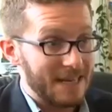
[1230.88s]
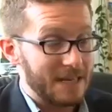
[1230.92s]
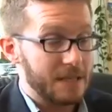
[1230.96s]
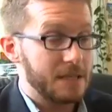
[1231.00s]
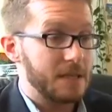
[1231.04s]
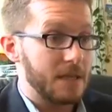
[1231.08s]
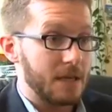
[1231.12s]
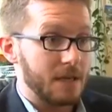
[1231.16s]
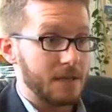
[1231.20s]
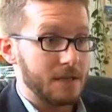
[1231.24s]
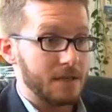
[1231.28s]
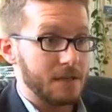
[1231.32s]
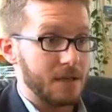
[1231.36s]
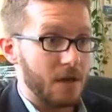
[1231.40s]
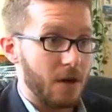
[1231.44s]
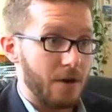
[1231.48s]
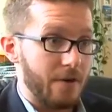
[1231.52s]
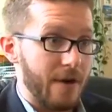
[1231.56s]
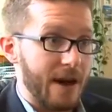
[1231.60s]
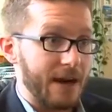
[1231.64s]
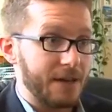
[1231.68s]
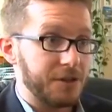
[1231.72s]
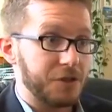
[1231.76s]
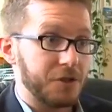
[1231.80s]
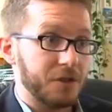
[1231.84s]
in a certain
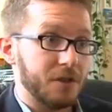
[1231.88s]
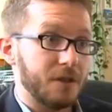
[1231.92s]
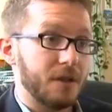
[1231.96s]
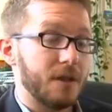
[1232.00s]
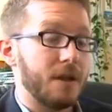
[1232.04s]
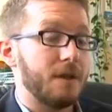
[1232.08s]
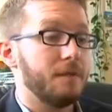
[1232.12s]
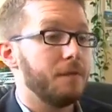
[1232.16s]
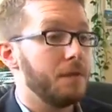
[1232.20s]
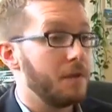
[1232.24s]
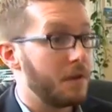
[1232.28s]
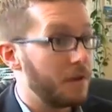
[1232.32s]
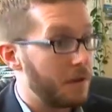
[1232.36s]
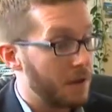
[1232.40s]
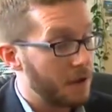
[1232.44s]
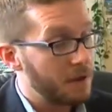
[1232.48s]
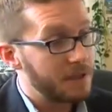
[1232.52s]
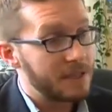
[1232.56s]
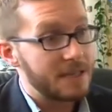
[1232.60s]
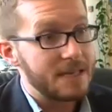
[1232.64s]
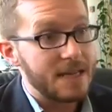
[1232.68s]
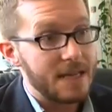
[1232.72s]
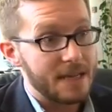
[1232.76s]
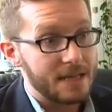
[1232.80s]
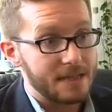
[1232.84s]
direction. And for
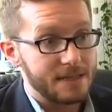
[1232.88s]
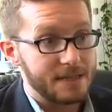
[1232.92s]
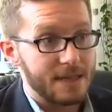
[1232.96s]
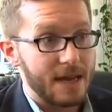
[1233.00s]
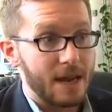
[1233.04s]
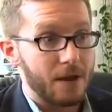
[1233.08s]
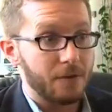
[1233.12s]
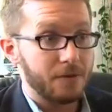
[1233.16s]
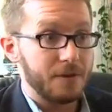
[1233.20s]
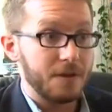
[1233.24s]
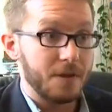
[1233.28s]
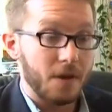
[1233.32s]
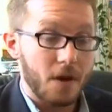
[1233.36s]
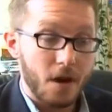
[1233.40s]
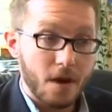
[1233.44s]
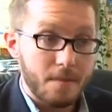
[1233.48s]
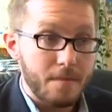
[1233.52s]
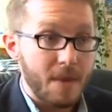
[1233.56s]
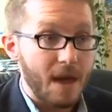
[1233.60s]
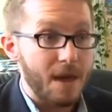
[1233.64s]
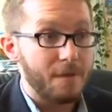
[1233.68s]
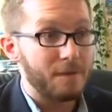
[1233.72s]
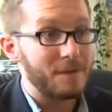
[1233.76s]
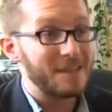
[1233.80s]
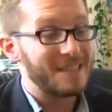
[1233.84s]
30 years now, the
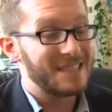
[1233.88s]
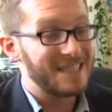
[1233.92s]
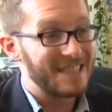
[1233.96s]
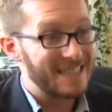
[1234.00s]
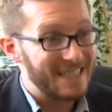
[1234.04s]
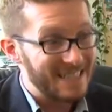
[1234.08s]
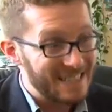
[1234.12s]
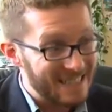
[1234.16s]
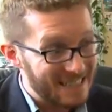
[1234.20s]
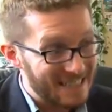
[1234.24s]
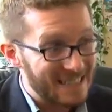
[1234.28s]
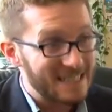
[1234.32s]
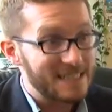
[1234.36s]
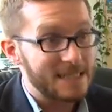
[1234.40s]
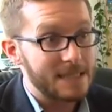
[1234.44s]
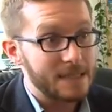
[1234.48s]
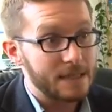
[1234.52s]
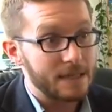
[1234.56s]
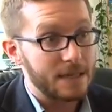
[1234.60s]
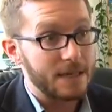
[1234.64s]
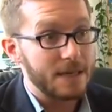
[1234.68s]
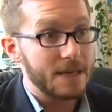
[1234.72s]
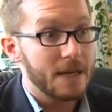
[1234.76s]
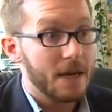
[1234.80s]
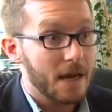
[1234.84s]
IMF has
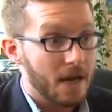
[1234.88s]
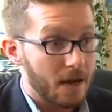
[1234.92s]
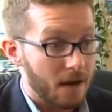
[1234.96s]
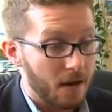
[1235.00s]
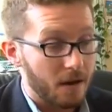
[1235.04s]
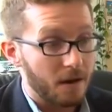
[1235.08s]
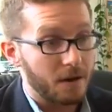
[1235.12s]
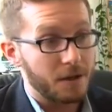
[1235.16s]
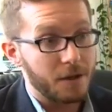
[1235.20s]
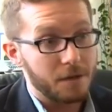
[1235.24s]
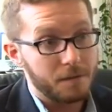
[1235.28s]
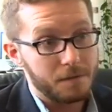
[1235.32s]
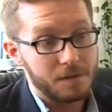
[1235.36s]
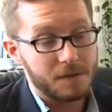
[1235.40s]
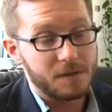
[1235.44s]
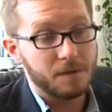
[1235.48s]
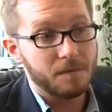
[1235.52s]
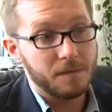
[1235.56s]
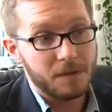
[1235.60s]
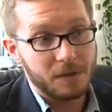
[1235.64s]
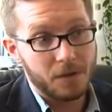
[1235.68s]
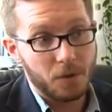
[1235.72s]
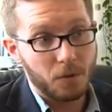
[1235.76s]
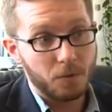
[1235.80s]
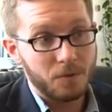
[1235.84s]
consistently argued for
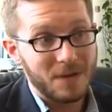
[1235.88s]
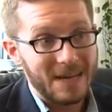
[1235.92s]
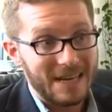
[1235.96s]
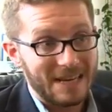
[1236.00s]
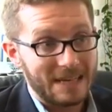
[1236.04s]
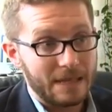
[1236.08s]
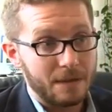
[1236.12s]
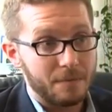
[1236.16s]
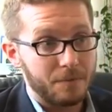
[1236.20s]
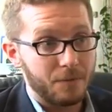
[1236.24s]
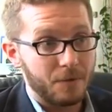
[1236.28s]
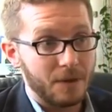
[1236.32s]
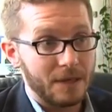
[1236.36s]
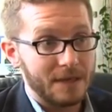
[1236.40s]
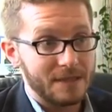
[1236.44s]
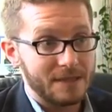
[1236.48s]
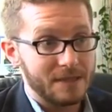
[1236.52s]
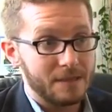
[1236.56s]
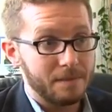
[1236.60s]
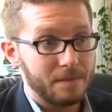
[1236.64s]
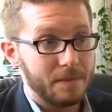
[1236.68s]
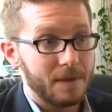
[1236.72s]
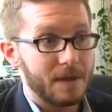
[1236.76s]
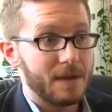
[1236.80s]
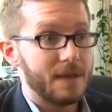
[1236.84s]
something called
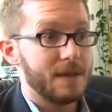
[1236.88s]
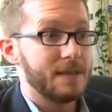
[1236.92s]
neoliberalism.